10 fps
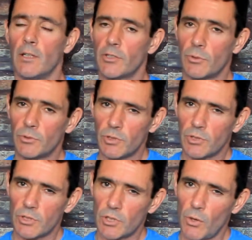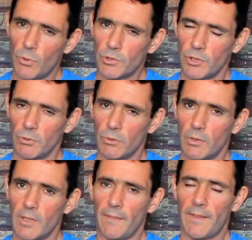So it just shows you
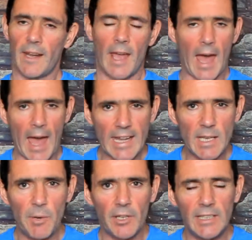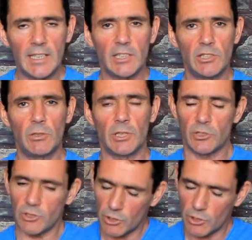that anybody can do this.